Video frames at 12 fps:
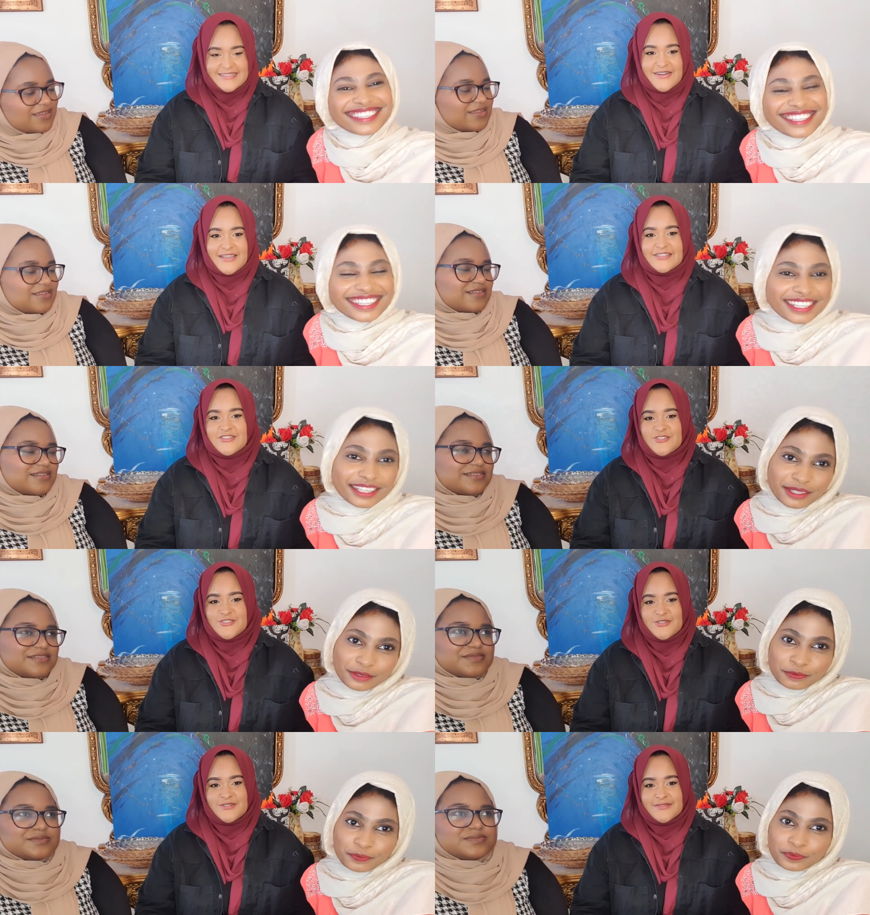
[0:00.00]
Speaker 1: okay,
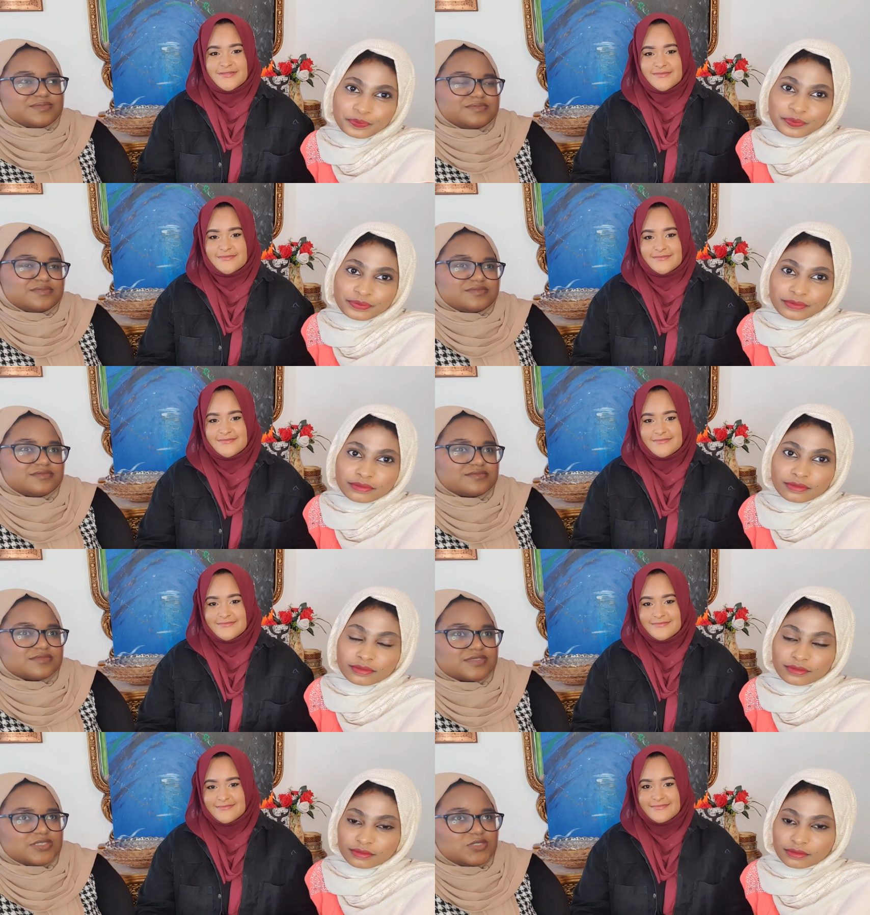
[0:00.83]
Shosho.
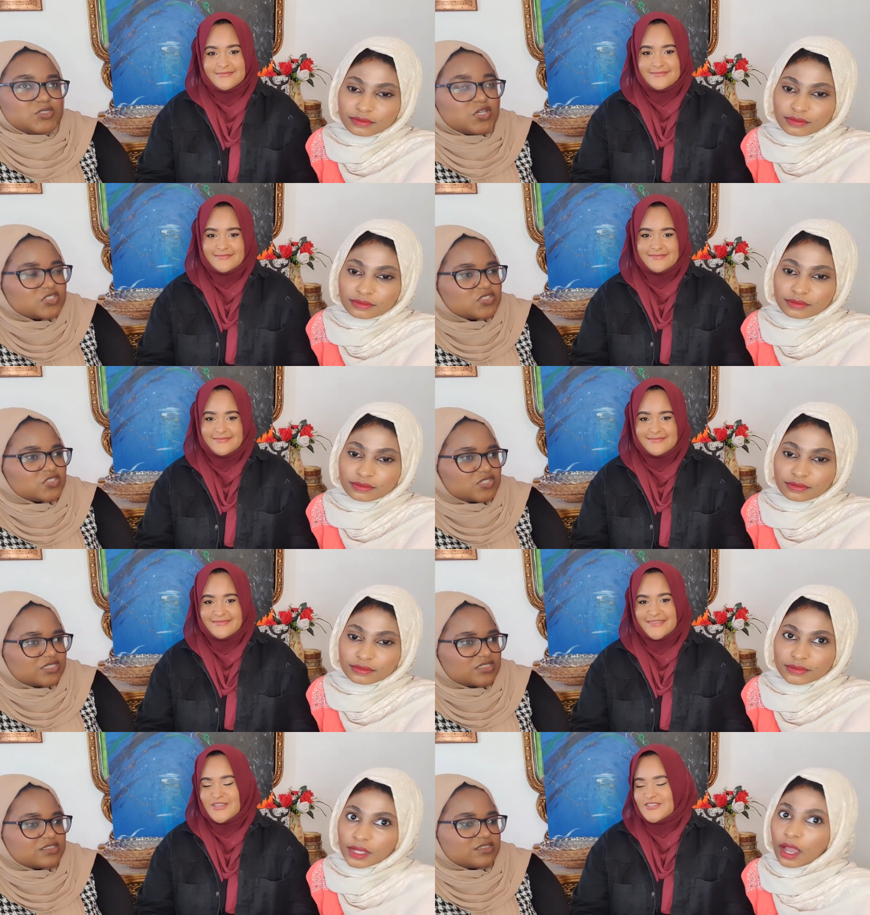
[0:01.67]
Shosho.
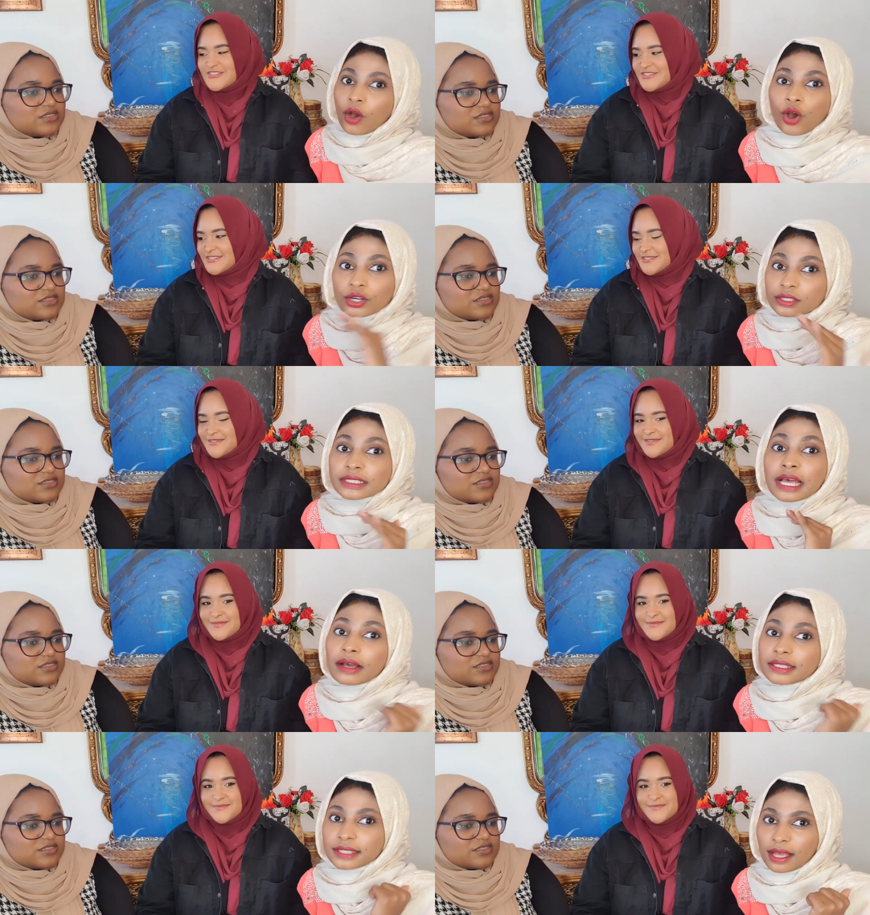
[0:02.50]
Shosho.
Speaker 2: Oh,
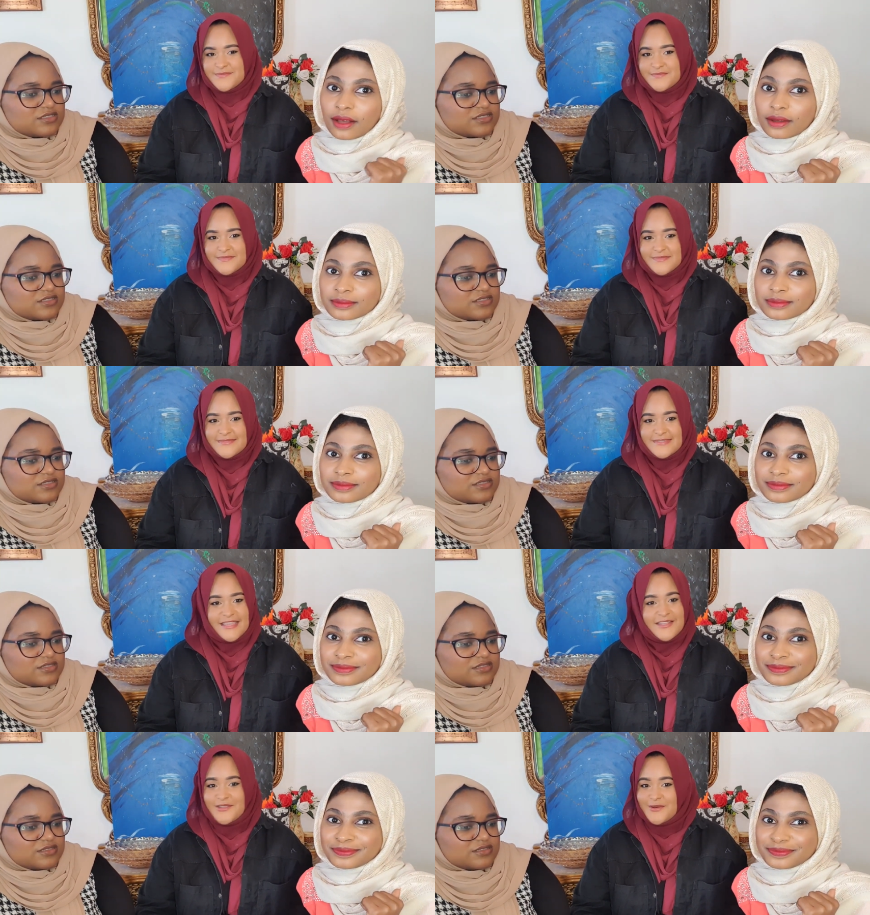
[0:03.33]
sawa sawa.
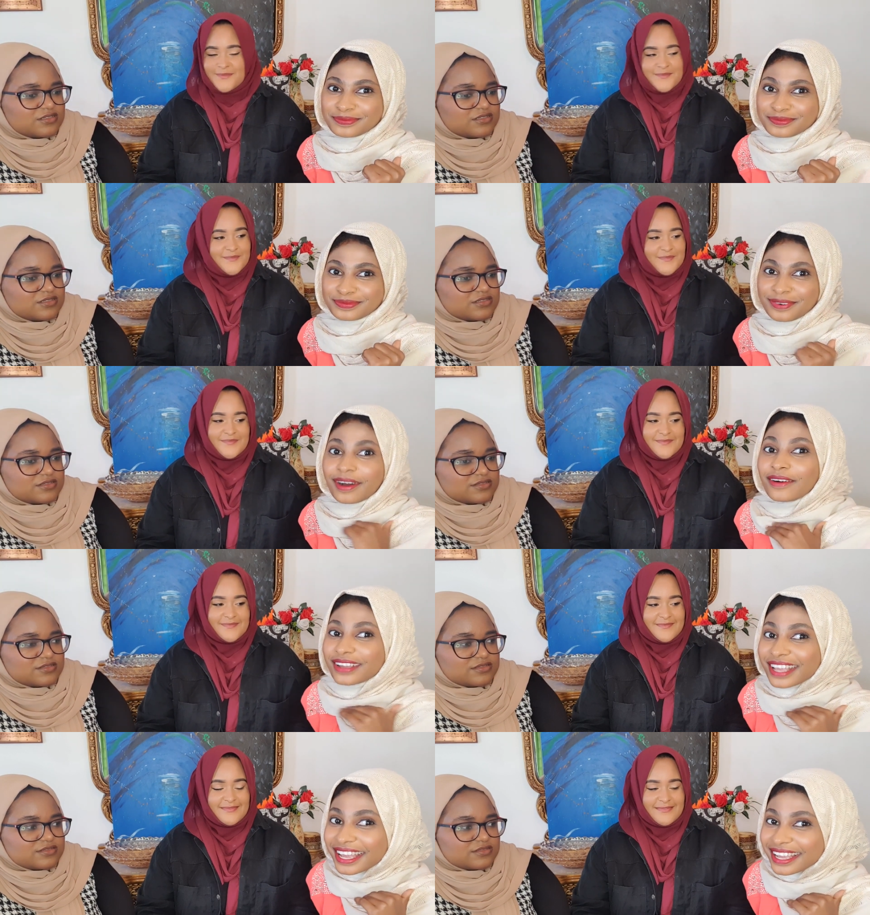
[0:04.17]
Speaker 1: No.
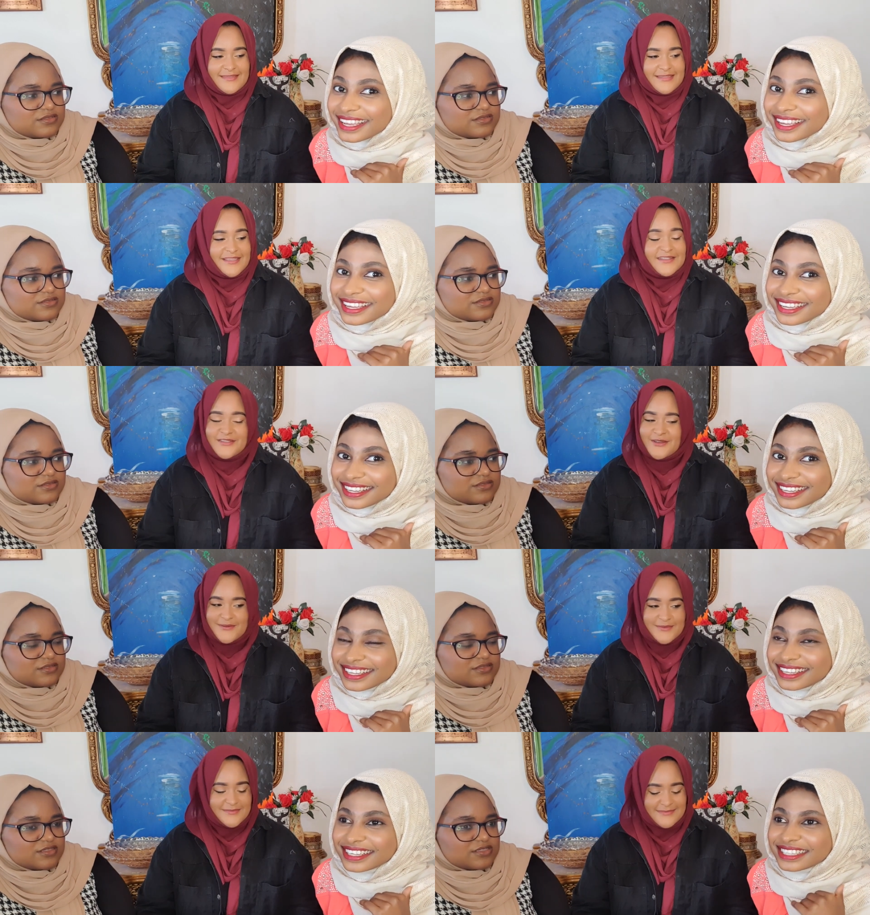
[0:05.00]
Okay? No.
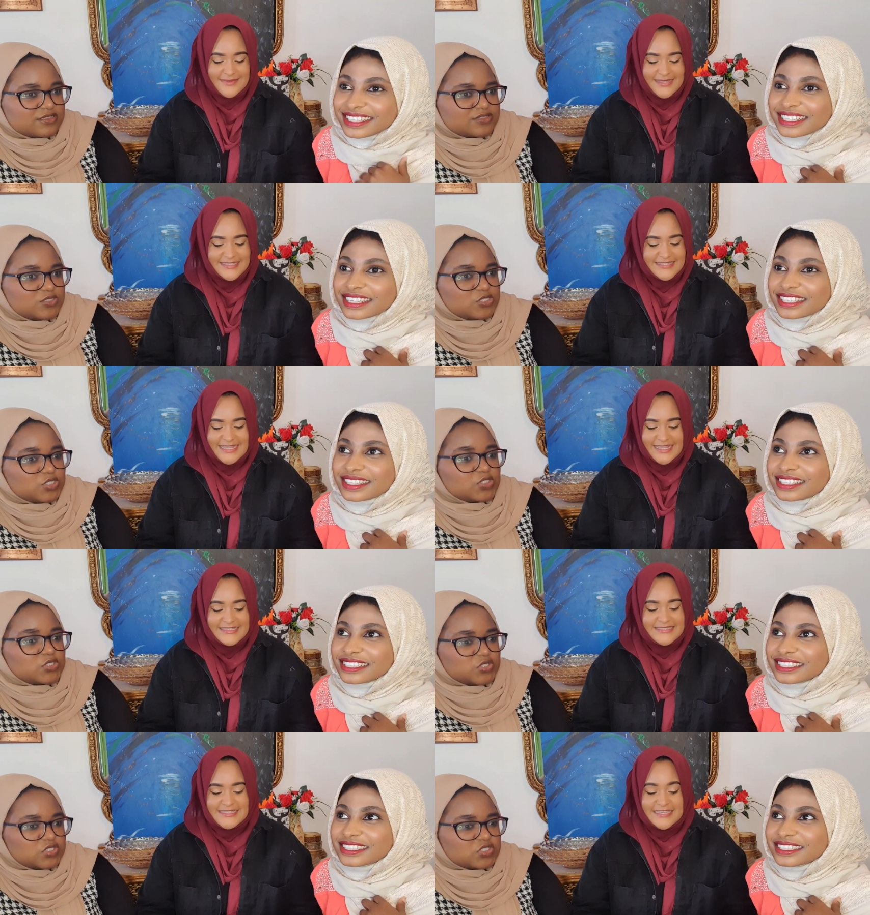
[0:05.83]
It's not it,
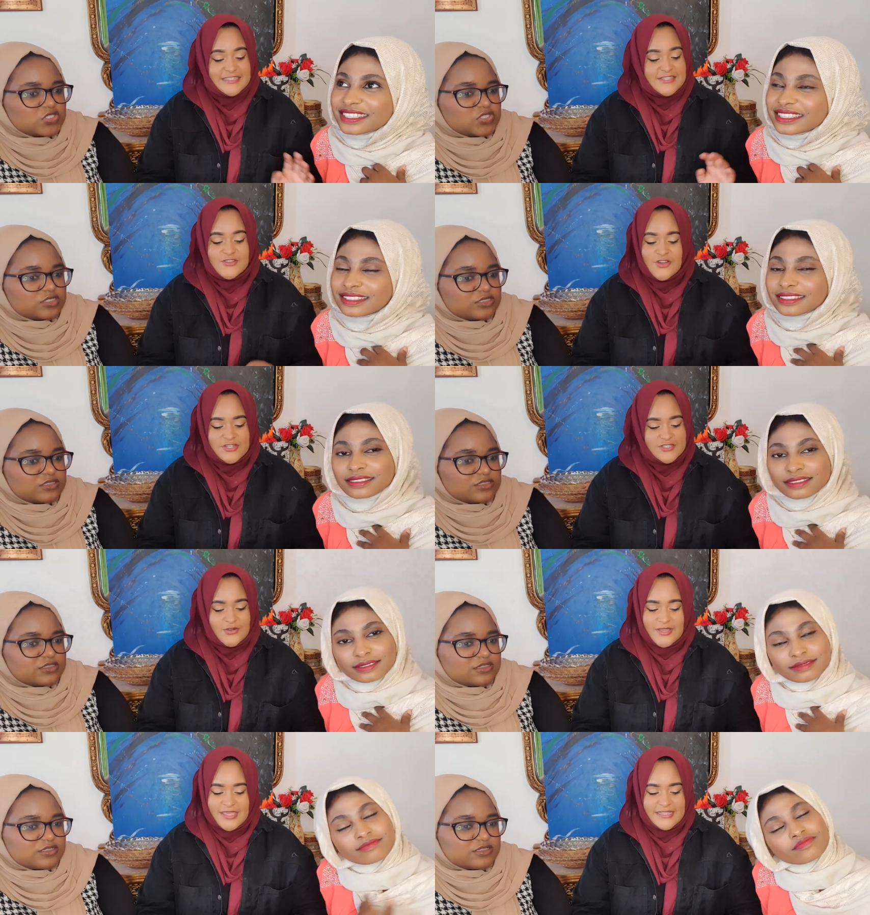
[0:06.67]
it's not
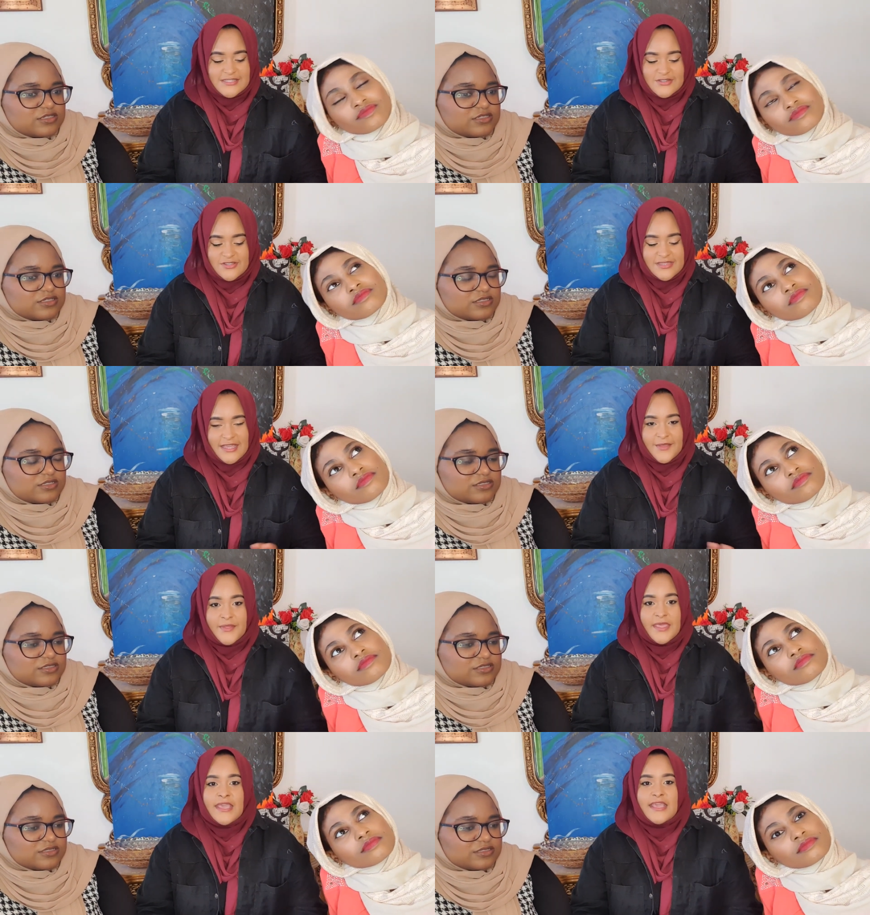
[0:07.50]
okay. It's not that.
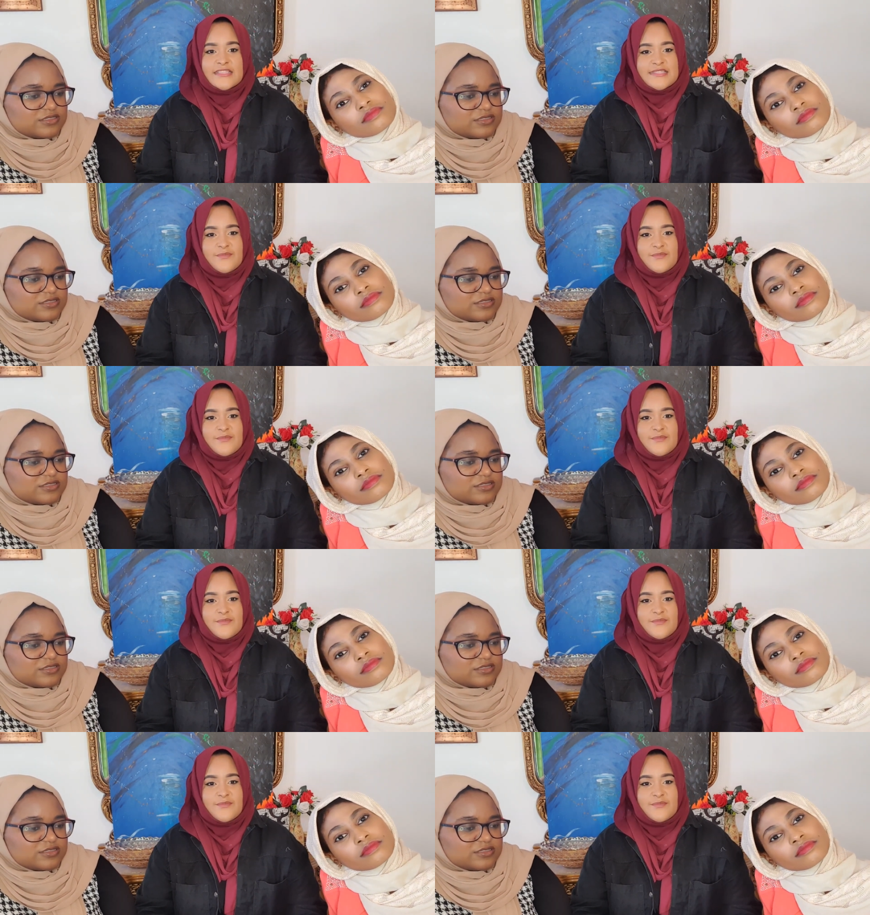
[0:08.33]
It's a